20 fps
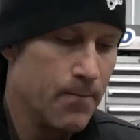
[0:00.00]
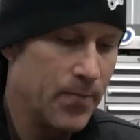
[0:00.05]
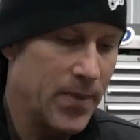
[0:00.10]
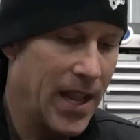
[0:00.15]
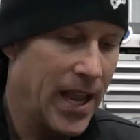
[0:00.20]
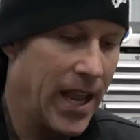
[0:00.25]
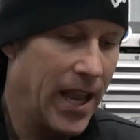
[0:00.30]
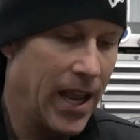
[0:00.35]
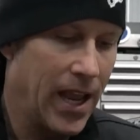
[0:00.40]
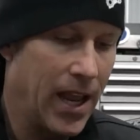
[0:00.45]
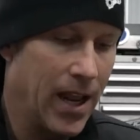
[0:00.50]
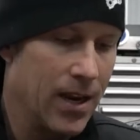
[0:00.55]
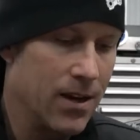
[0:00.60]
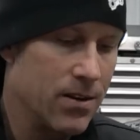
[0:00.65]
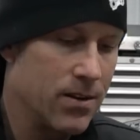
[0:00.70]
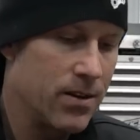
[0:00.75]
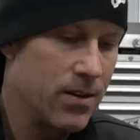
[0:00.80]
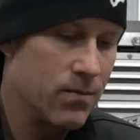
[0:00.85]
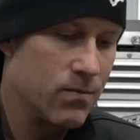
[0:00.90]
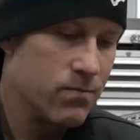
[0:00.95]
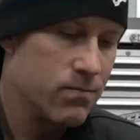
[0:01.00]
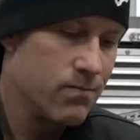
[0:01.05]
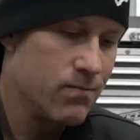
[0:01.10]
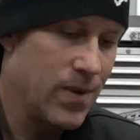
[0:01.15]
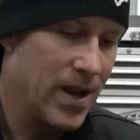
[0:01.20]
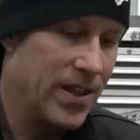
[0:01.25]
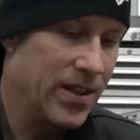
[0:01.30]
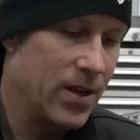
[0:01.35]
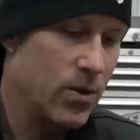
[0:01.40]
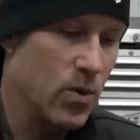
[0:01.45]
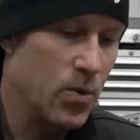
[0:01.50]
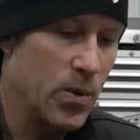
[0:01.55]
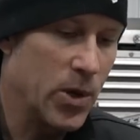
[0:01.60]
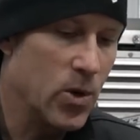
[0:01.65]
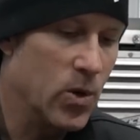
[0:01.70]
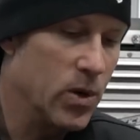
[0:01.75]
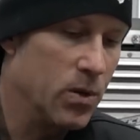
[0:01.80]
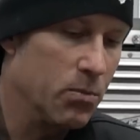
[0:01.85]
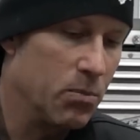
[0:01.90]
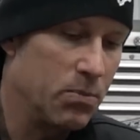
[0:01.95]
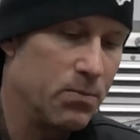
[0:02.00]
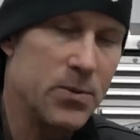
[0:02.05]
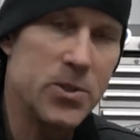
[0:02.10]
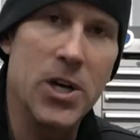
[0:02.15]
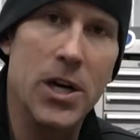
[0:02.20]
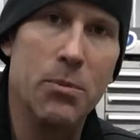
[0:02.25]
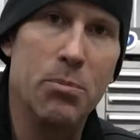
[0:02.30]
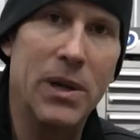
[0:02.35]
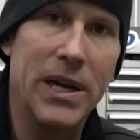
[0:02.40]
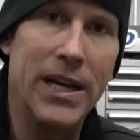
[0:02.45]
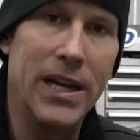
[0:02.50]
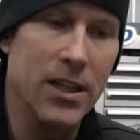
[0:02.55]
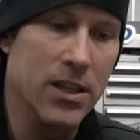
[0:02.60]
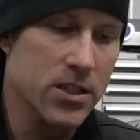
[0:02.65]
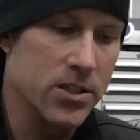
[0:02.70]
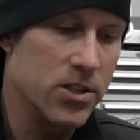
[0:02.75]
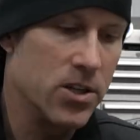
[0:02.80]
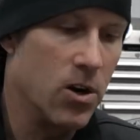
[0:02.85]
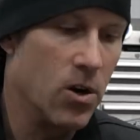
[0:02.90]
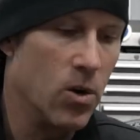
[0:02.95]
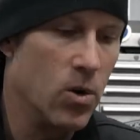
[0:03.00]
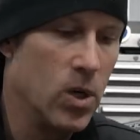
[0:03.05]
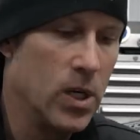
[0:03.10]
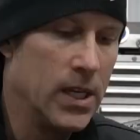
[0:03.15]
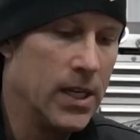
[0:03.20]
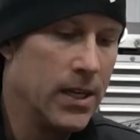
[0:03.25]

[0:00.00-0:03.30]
and I think when we go out and start playing in the snow,